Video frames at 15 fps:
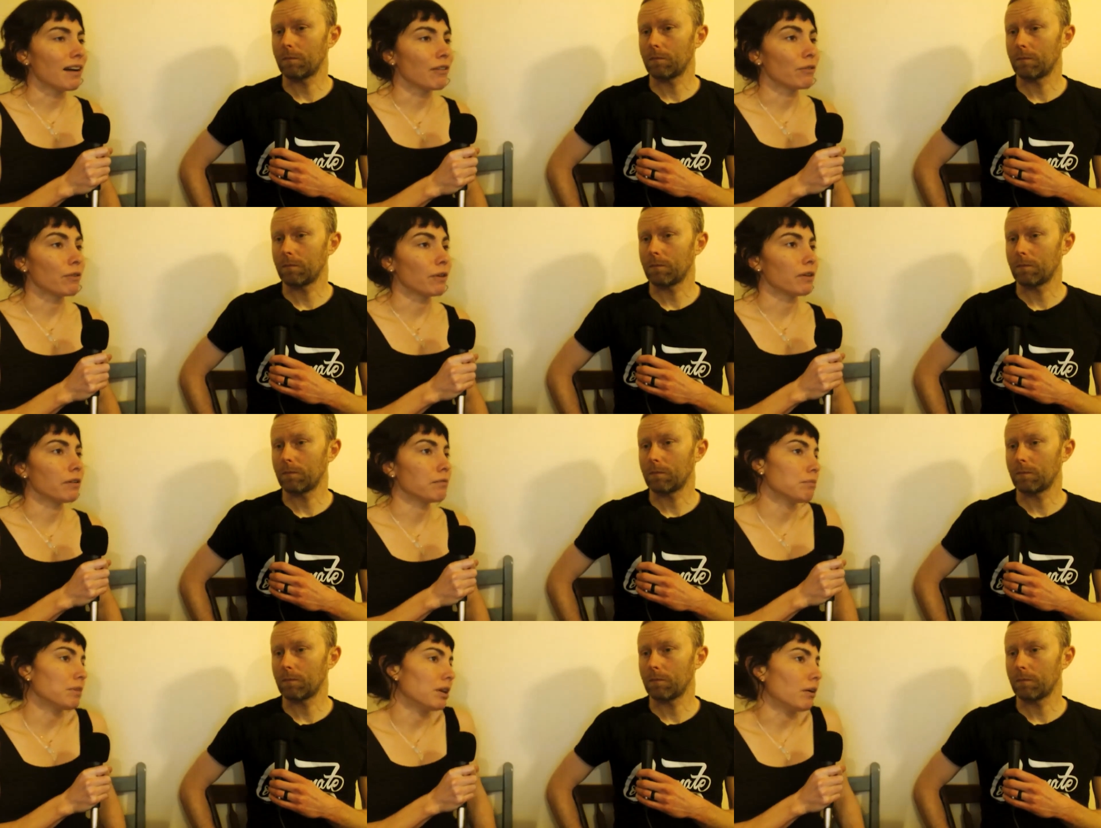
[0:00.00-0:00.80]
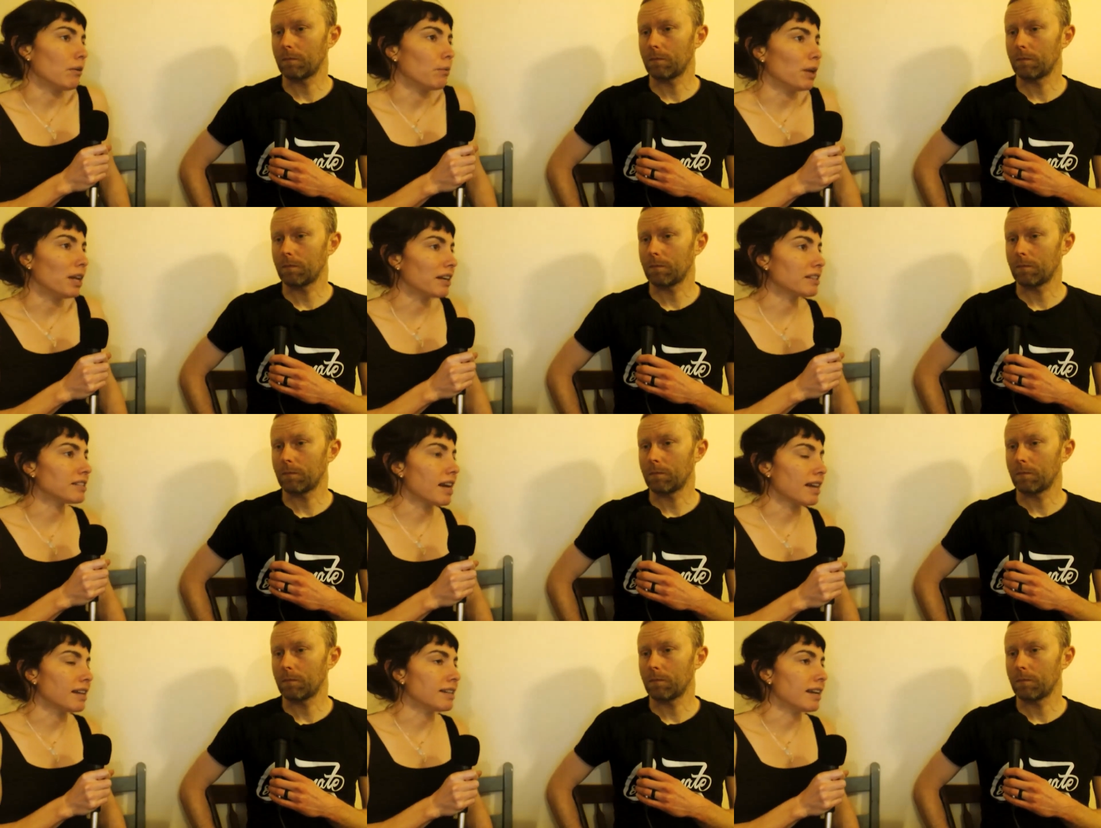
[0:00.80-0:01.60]
Speaker 1: uh, for you know a week
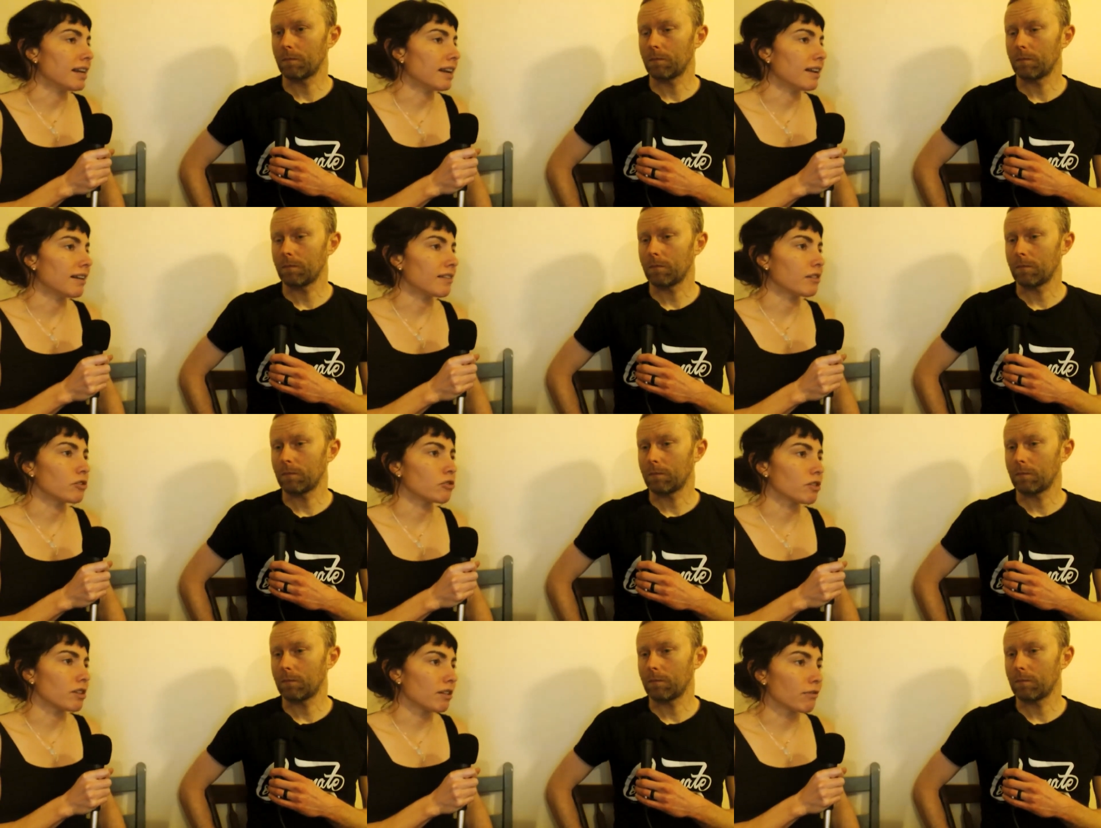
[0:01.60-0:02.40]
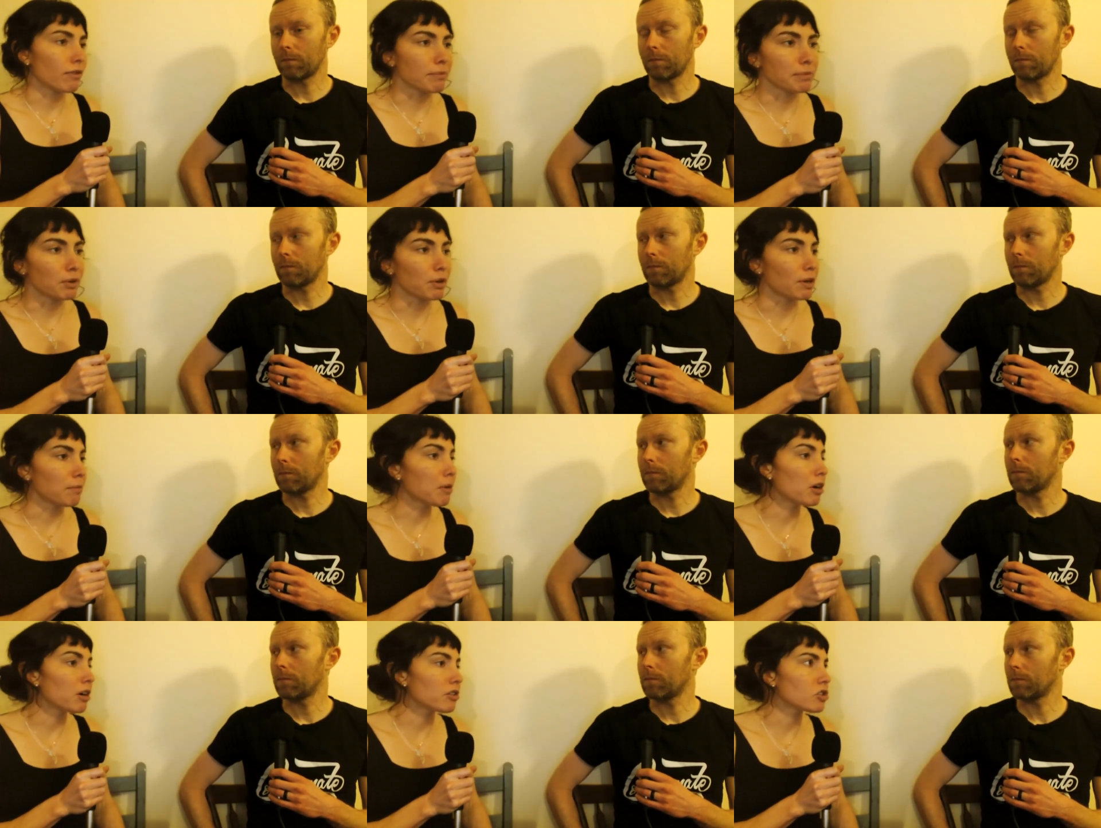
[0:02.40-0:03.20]
10 days usually february
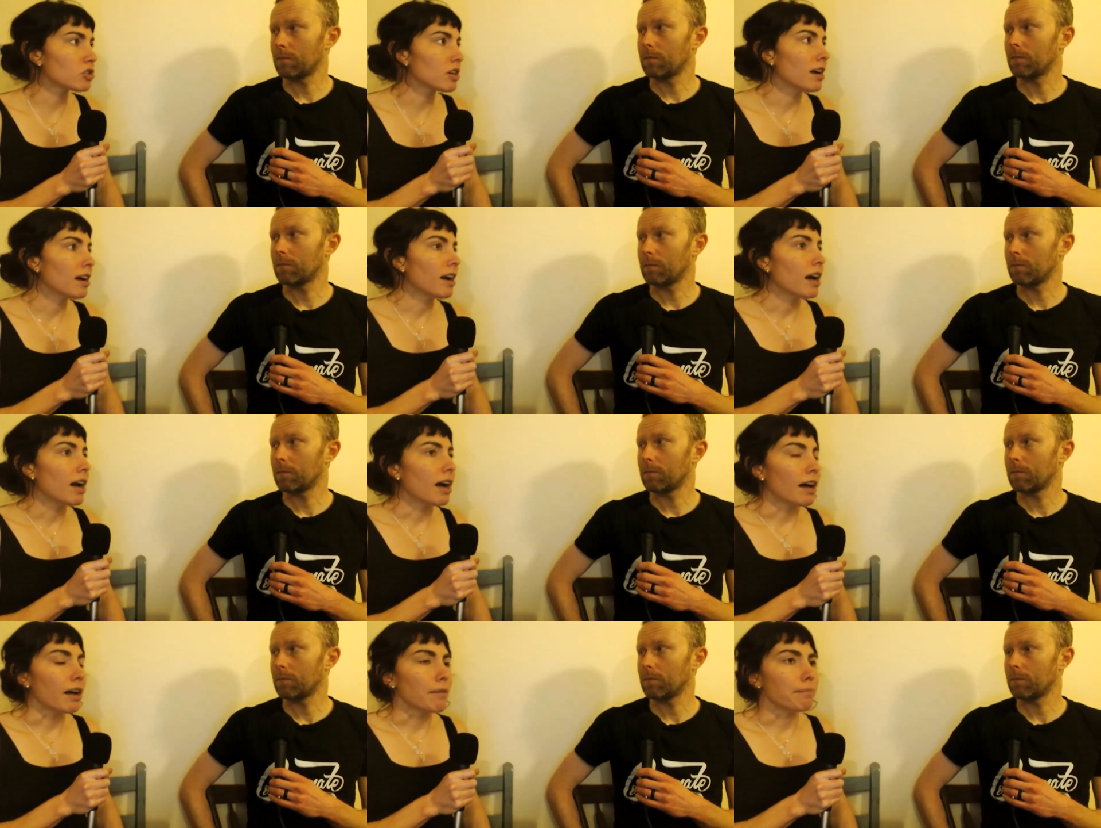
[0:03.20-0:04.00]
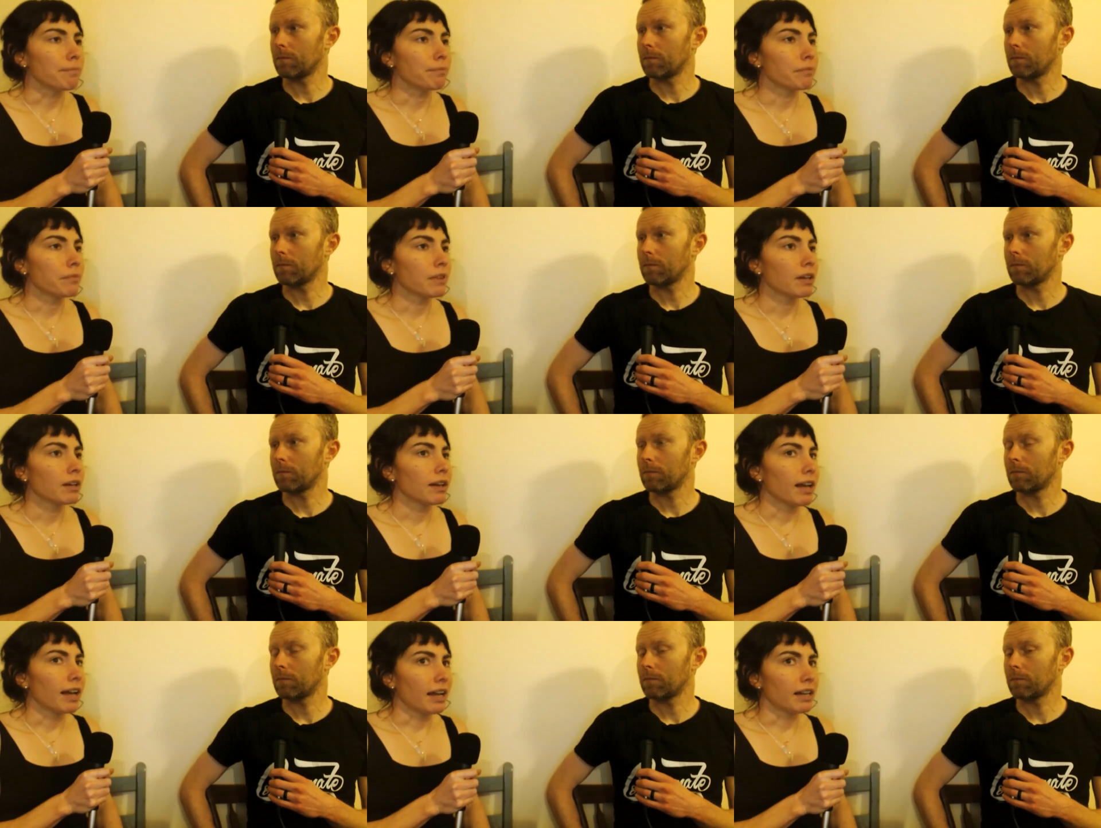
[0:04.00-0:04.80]
march um,
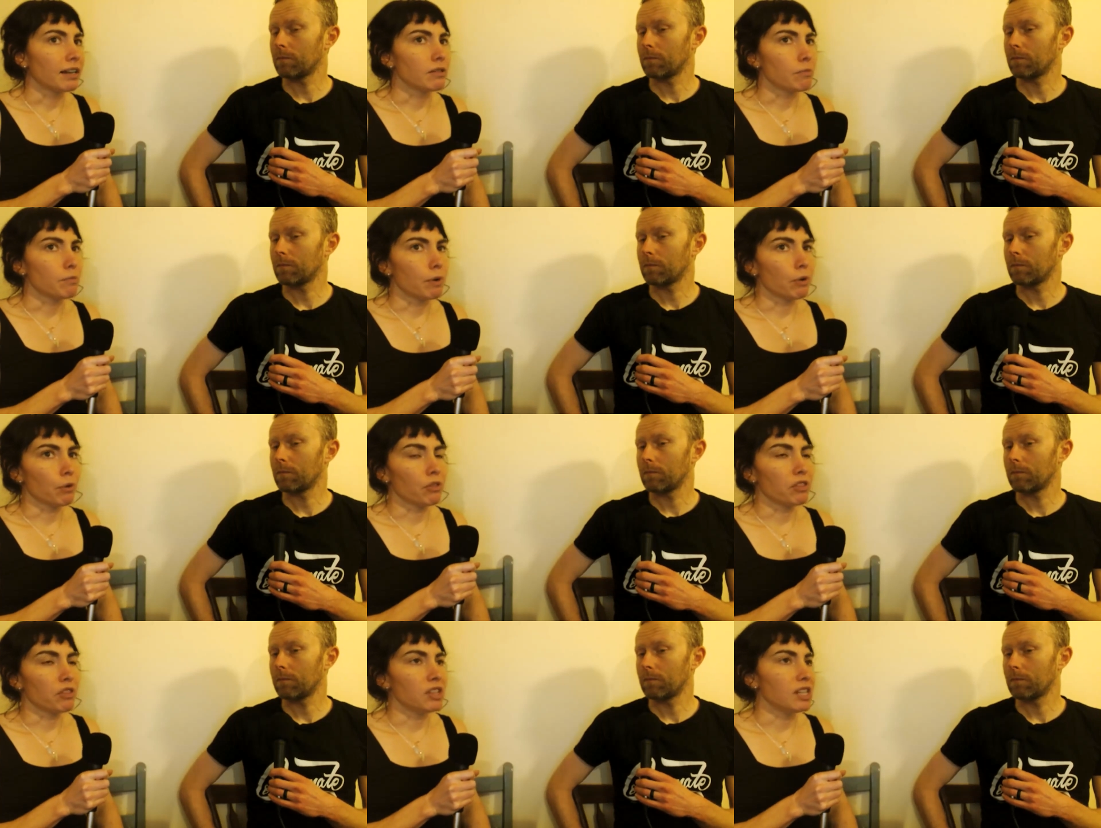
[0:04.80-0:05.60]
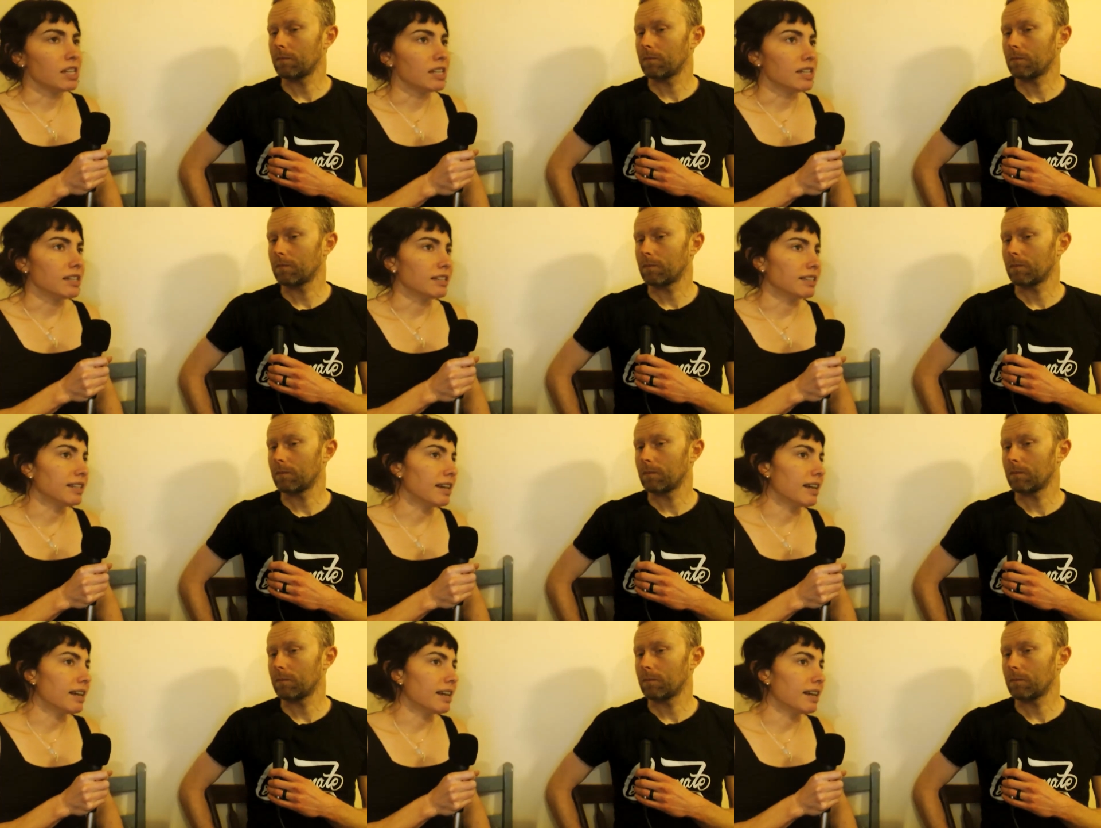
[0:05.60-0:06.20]
and both the